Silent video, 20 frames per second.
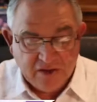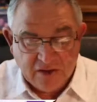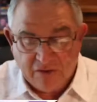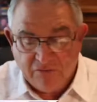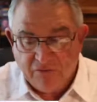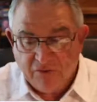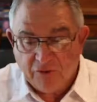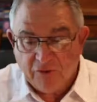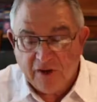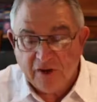a
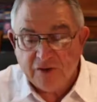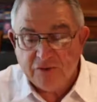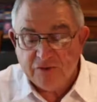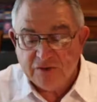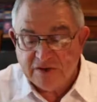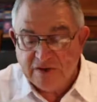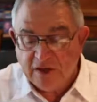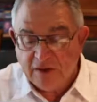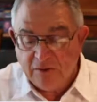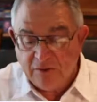very
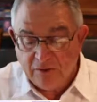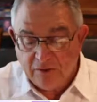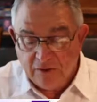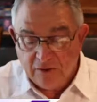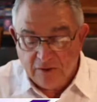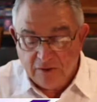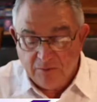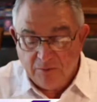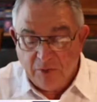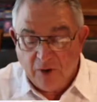interesting
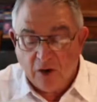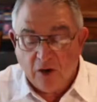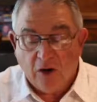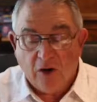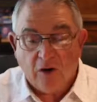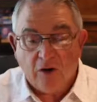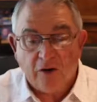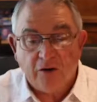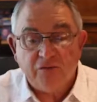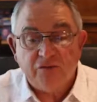
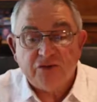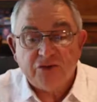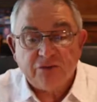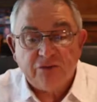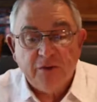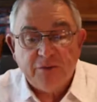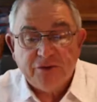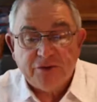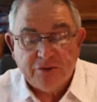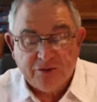part of
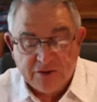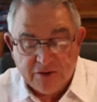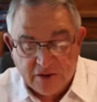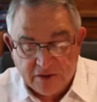scriptures.